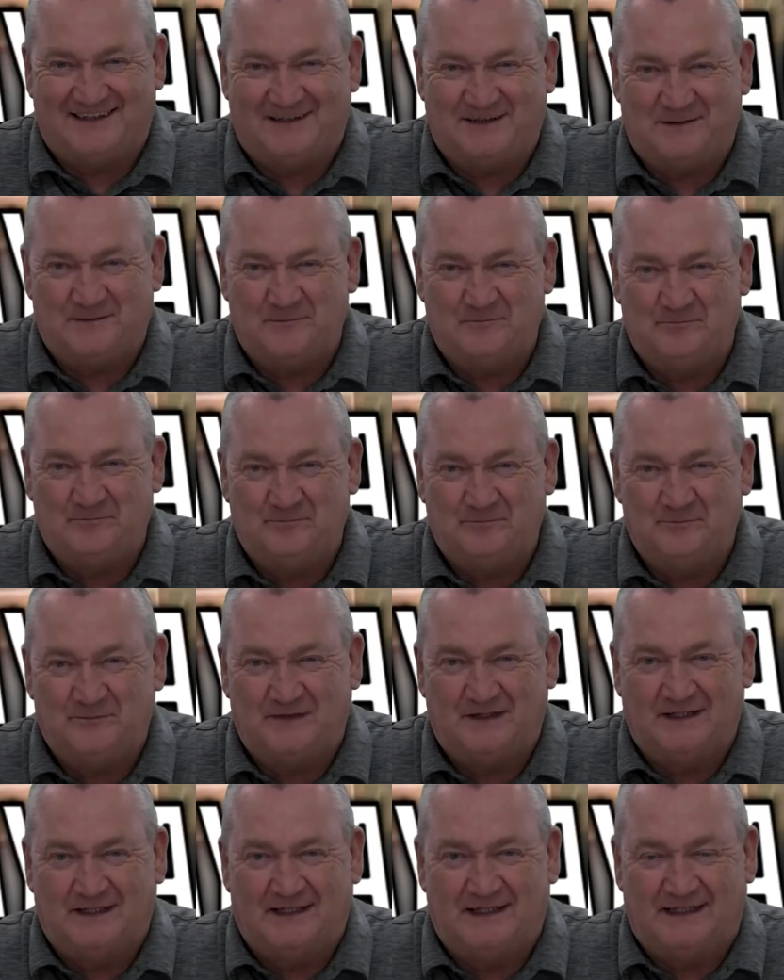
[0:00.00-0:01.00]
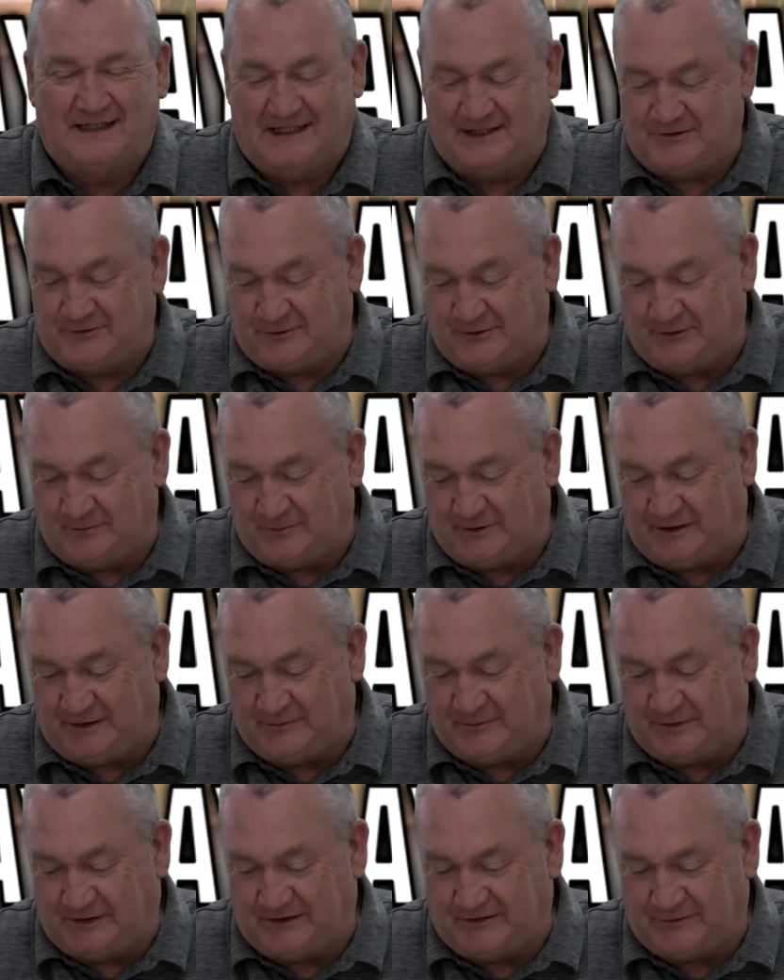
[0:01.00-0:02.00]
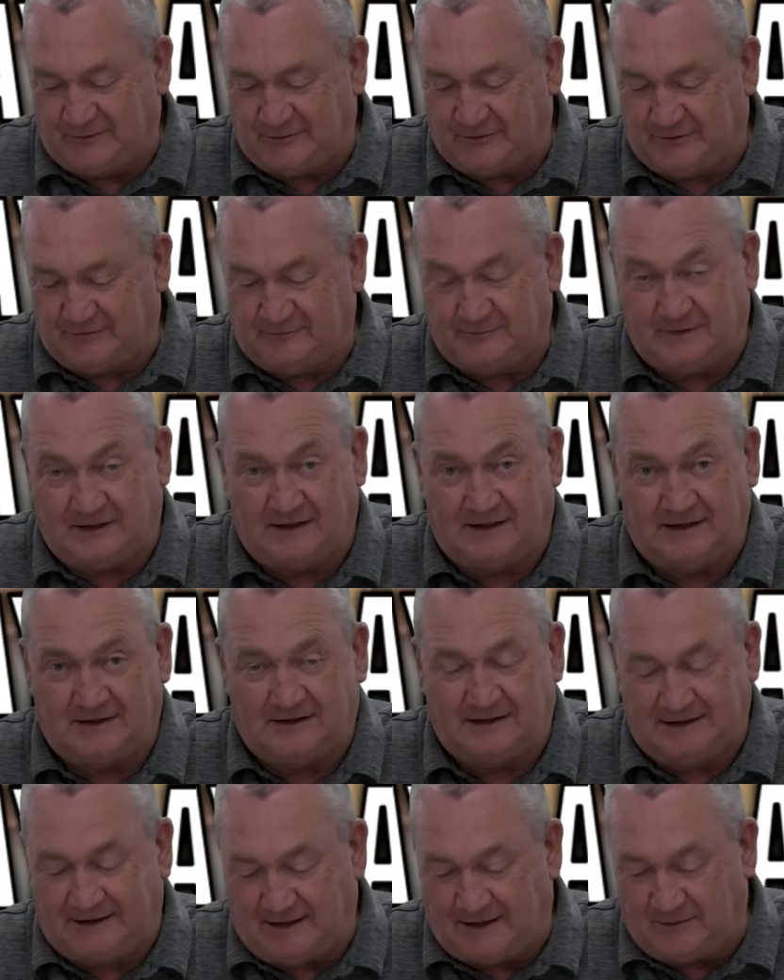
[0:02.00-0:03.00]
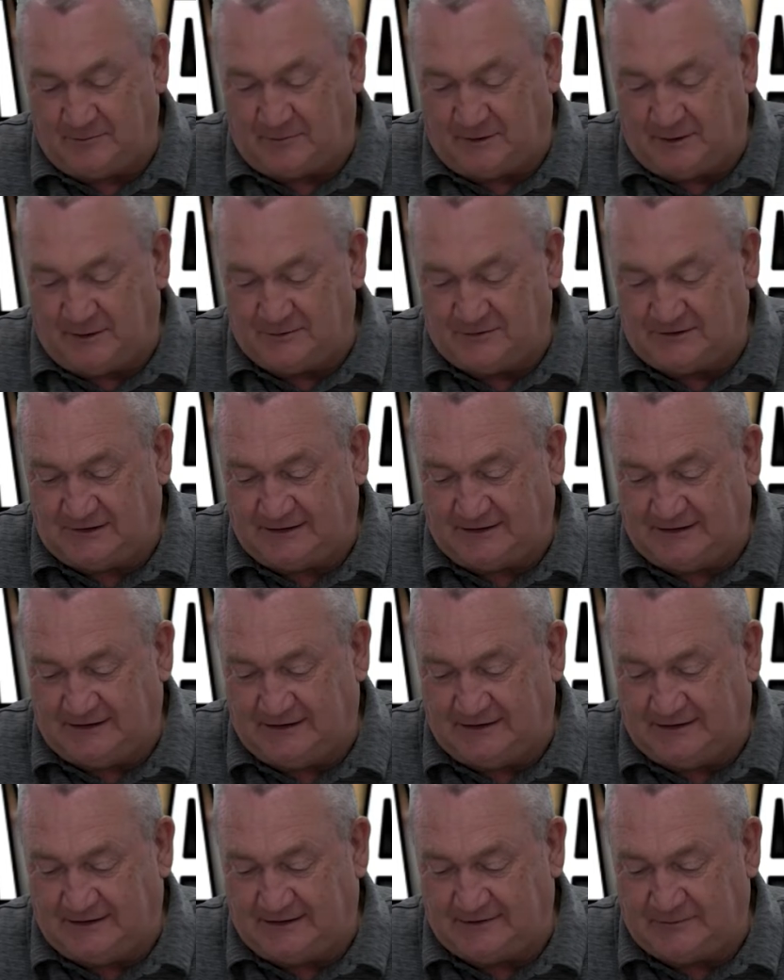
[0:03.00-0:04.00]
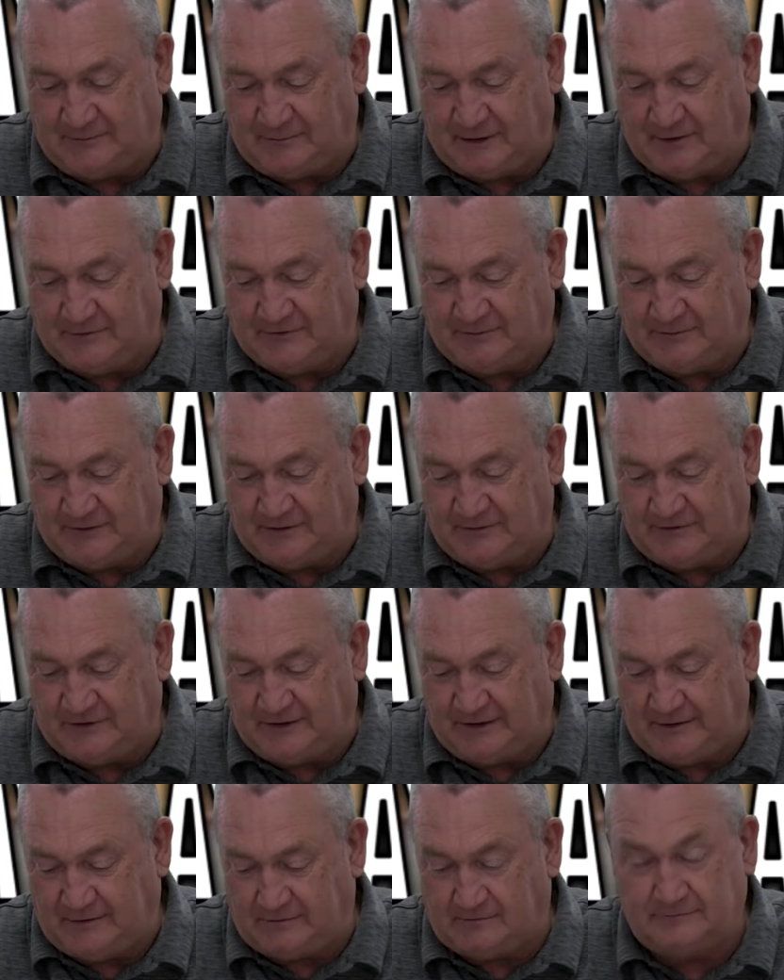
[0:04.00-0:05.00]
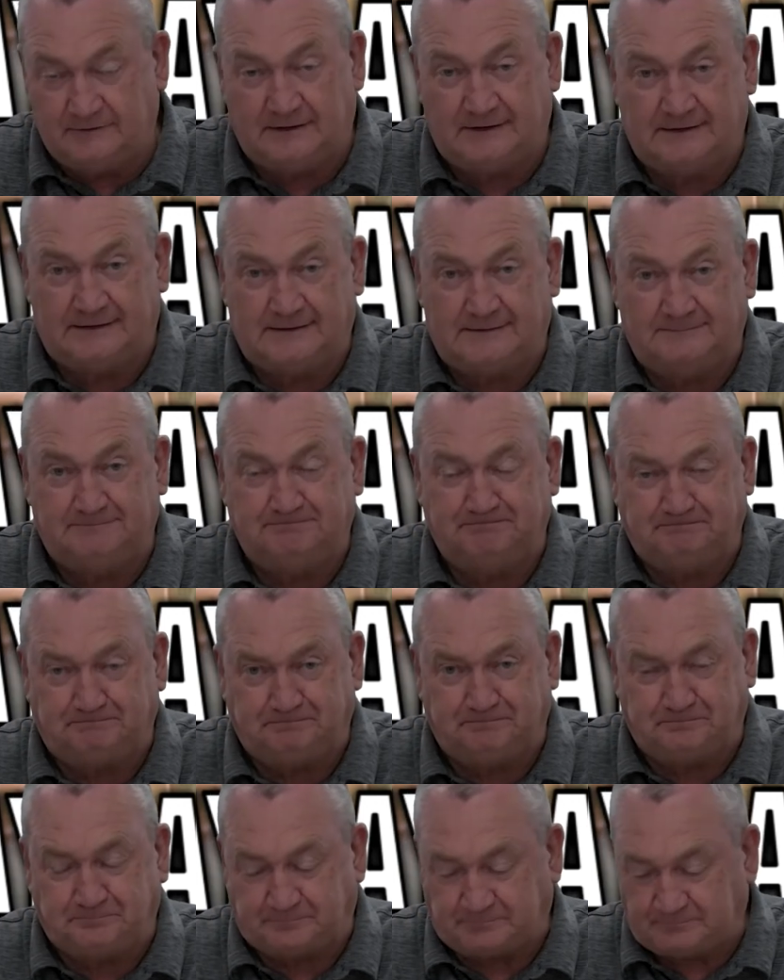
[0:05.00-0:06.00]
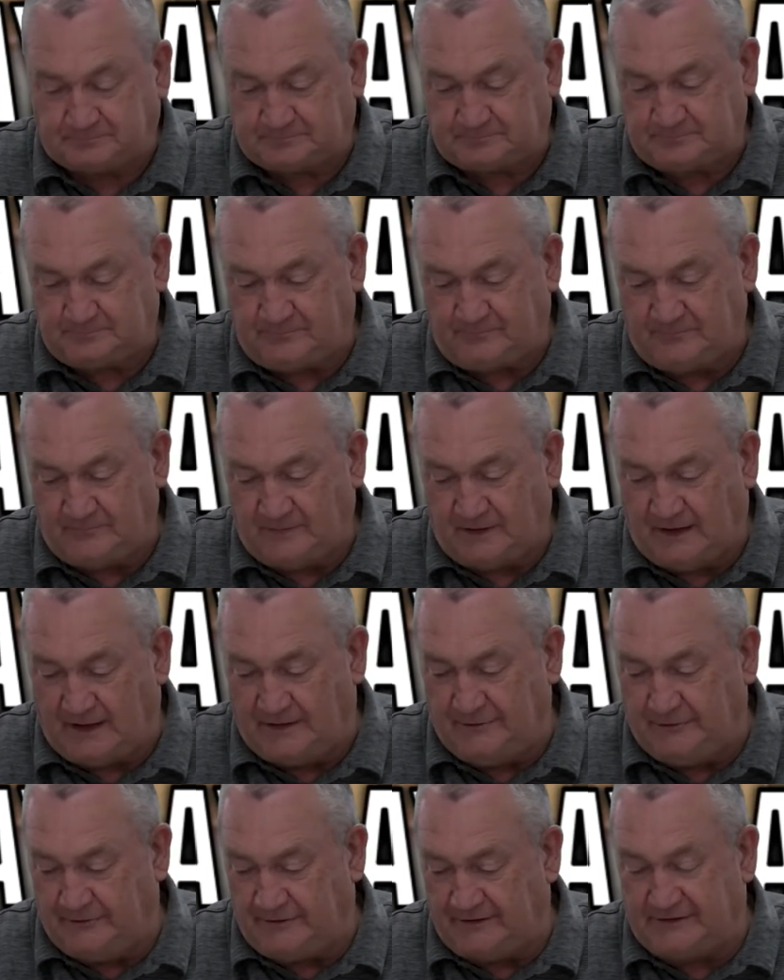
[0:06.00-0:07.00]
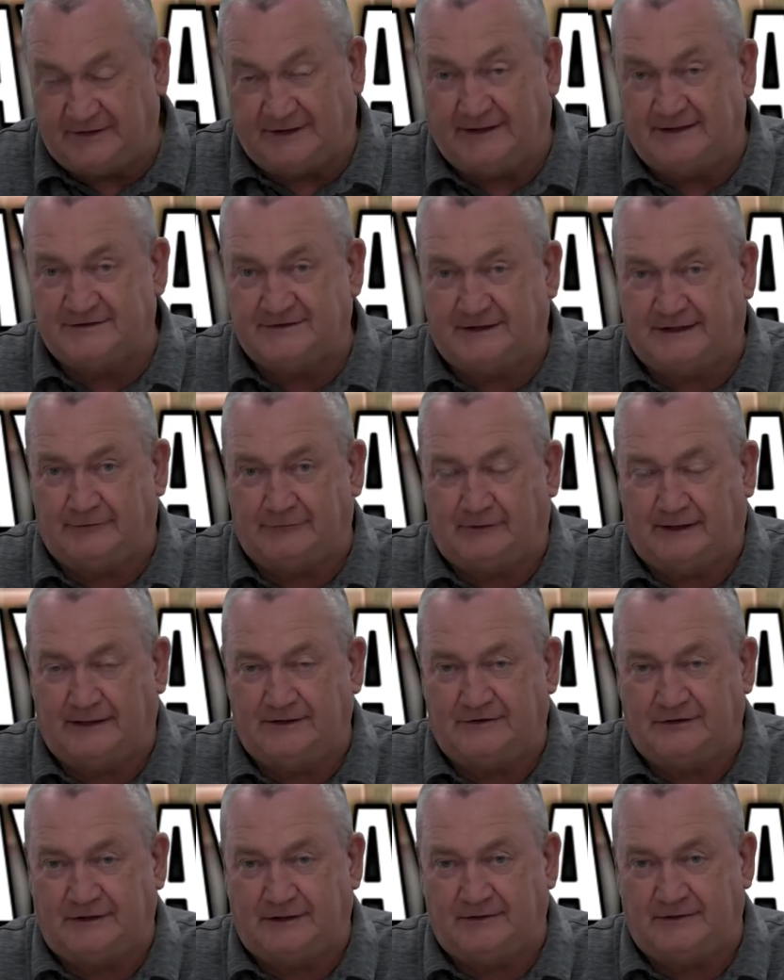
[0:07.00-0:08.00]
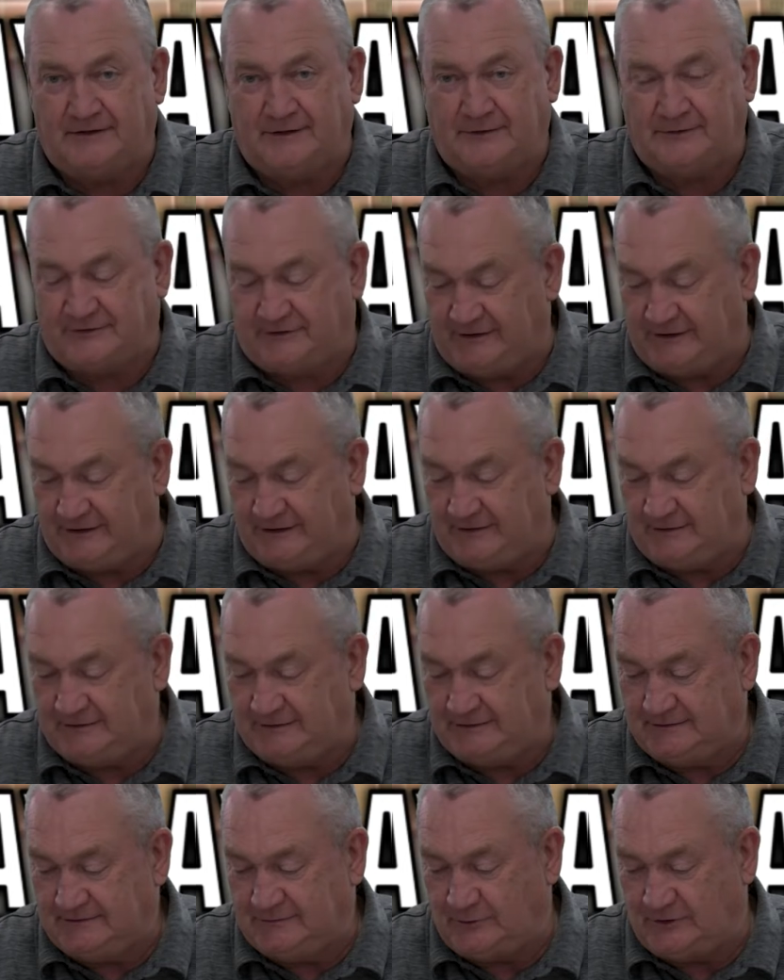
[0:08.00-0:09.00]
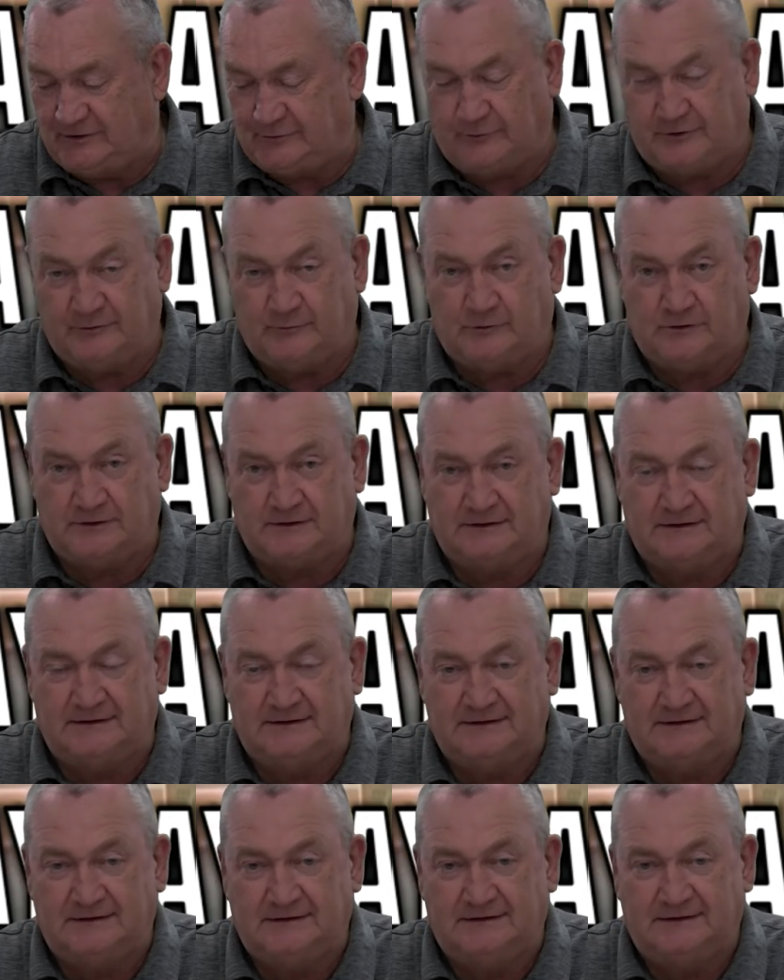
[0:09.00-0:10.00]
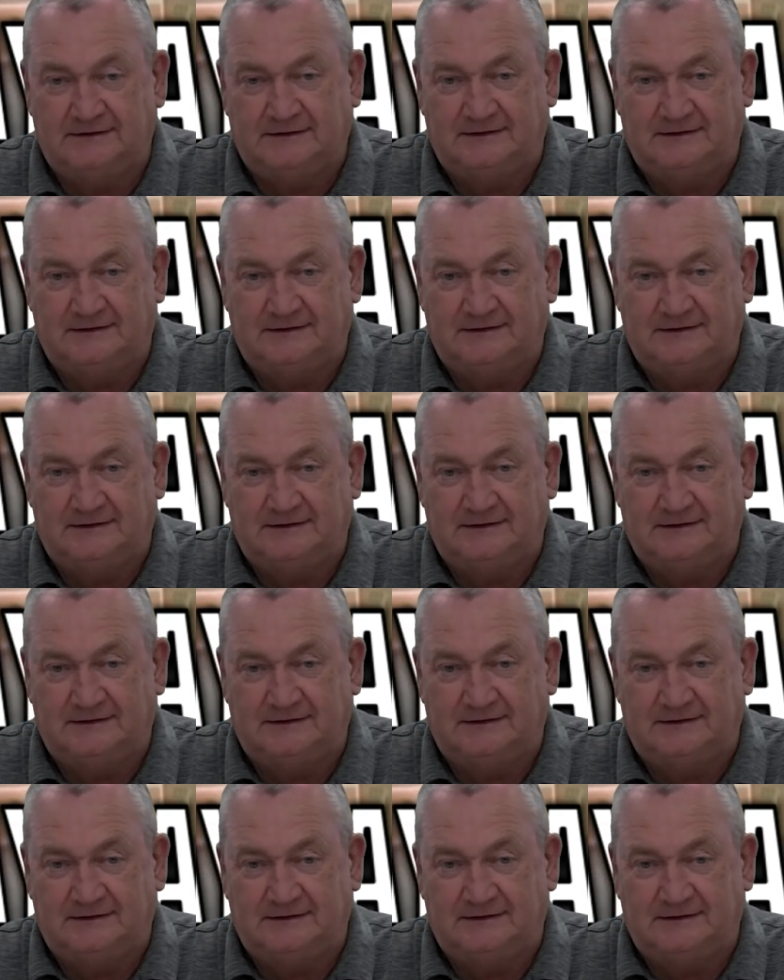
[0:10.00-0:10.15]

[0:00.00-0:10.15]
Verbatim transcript: um, it should be a picture of uh, Leon Mosley uh, at the Mosley Motel. Um, and you're in today's date, right? 10 13, 2021.